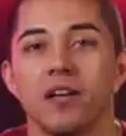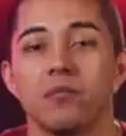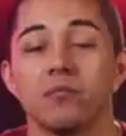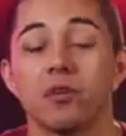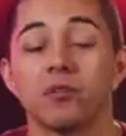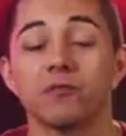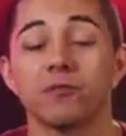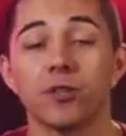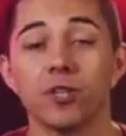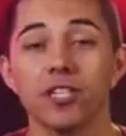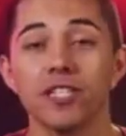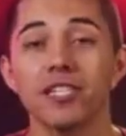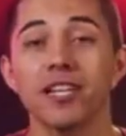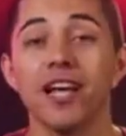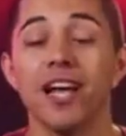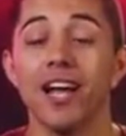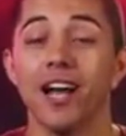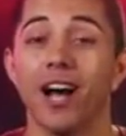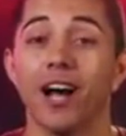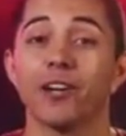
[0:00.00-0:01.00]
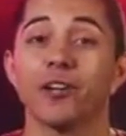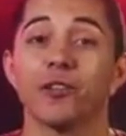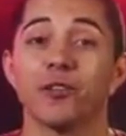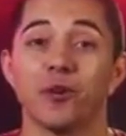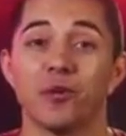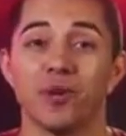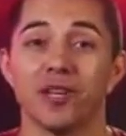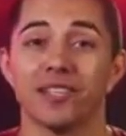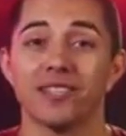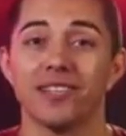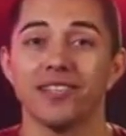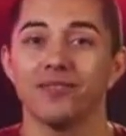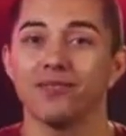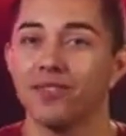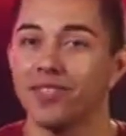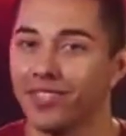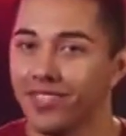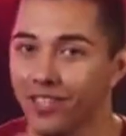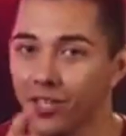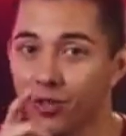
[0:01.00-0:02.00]
But first, another quiz.
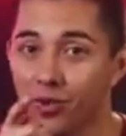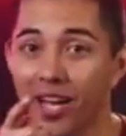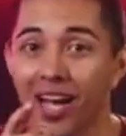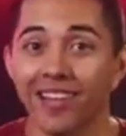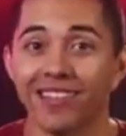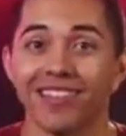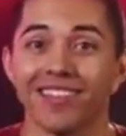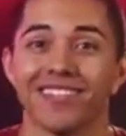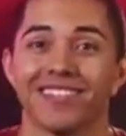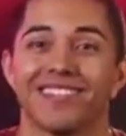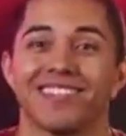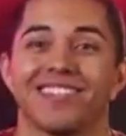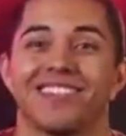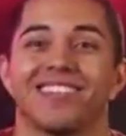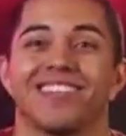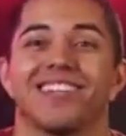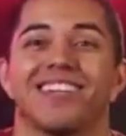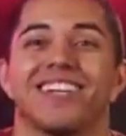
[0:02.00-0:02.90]
You got this.